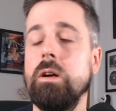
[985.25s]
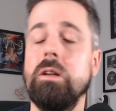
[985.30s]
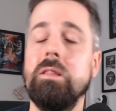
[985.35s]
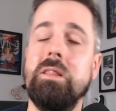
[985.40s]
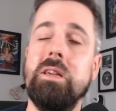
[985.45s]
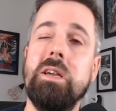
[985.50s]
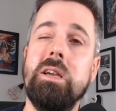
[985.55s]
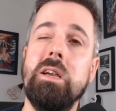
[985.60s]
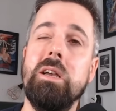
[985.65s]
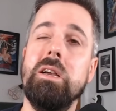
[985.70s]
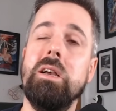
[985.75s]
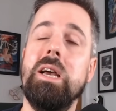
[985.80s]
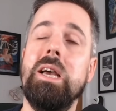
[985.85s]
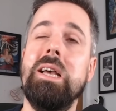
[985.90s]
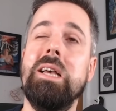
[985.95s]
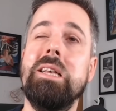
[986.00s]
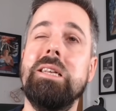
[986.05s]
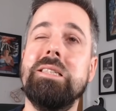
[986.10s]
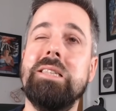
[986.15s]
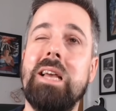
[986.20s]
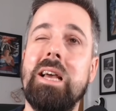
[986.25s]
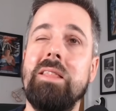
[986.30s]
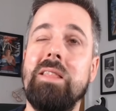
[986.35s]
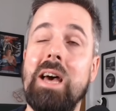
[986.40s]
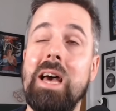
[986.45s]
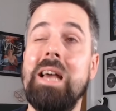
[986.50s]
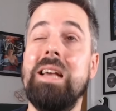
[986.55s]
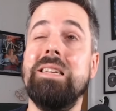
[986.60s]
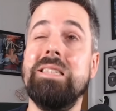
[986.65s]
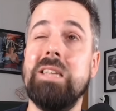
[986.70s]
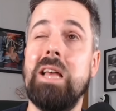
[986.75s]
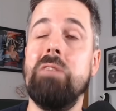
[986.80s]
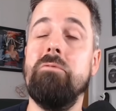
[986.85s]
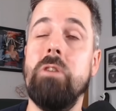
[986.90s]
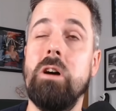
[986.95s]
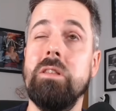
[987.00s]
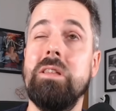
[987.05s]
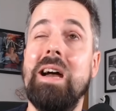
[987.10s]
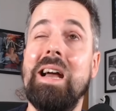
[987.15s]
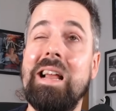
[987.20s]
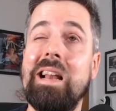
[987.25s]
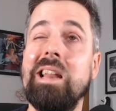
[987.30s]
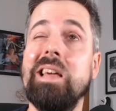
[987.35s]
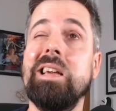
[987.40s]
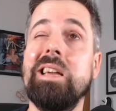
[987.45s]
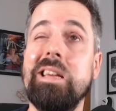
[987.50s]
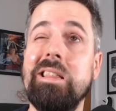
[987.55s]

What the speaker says: There is a link